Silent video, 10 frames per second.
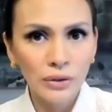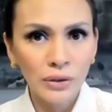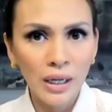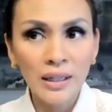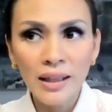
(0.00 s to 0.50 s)

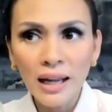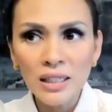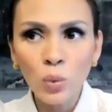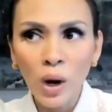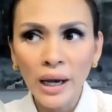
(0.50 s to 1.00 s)
and that
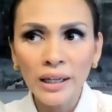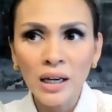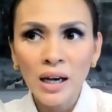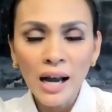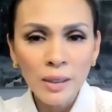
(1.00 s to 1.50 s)
is why
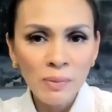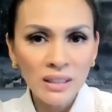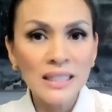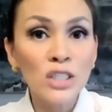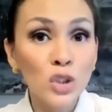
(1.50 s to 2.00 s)
I am the
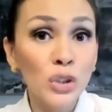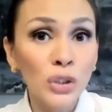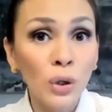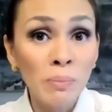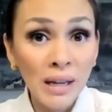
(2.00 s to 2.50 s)
teacher
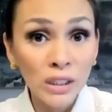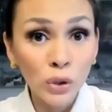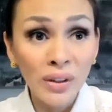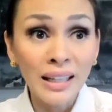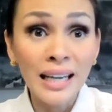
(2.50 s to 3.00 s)
or
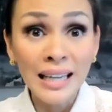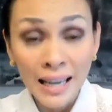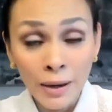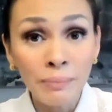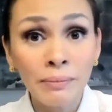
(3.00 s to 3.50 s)
mentor that I am